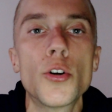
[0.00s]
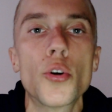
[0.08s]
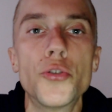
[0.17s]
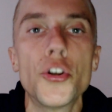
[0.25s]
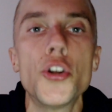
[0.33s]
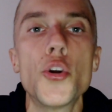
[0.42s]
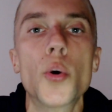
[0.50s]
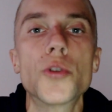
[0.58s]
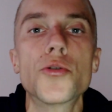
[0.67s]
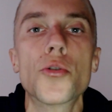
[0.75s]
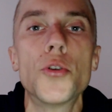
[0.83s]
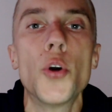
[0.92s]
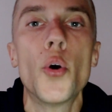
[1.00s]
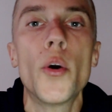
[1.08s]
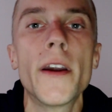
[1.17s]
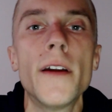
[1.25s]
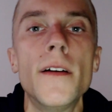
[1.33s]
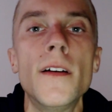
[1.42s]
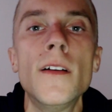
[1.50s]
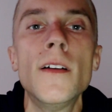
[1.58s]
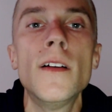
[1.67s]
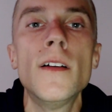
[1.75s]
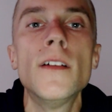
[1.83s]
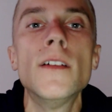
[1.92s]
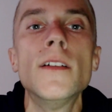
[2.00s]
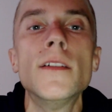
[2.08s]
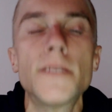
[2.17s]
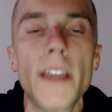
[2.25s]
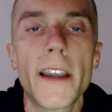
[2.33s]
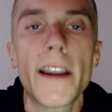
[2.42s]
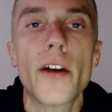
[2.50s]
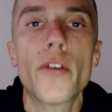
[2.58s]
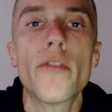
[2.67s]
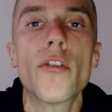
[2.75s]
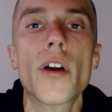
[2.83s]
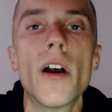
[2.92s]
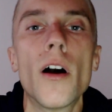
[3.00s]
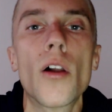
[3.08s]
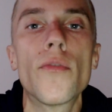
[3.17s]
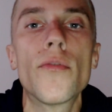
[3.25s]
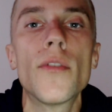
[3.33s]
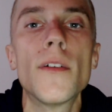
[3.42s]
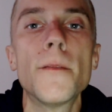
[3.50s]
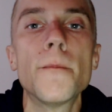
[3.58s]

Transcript: Continue what you're doing. Take care of your health.